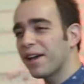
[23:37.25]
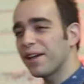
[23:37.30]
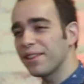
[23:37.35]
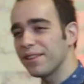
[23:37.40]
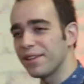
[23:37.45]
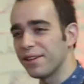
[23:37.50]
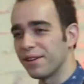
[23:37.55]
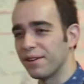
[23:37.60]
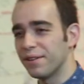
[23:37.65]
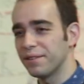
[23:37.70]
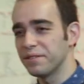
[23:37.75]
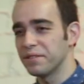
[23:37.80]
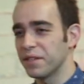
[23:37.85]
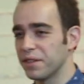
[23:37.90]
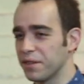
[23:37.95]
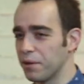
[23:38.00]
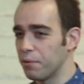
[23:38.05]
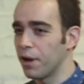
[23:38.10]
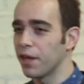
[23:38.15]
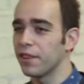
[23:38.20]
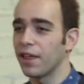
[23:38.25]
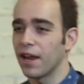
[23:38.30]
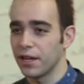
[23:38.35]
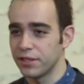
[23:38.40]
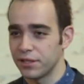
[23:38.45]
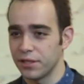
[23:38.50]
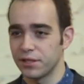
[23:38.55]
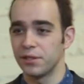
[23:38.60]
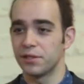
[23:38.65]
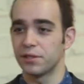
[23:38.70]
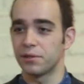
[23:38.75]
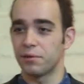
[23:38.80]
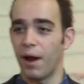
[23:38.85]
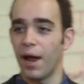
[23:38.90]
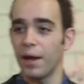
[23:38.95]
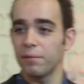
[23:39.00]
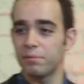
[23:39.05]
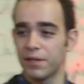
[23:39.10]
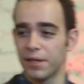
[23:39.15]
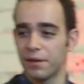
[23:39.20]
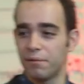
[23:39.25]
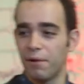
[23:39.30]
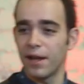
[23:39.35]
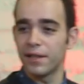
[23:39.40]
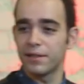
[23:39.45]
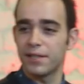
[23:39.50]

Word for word: clear in the way that I just described it, right?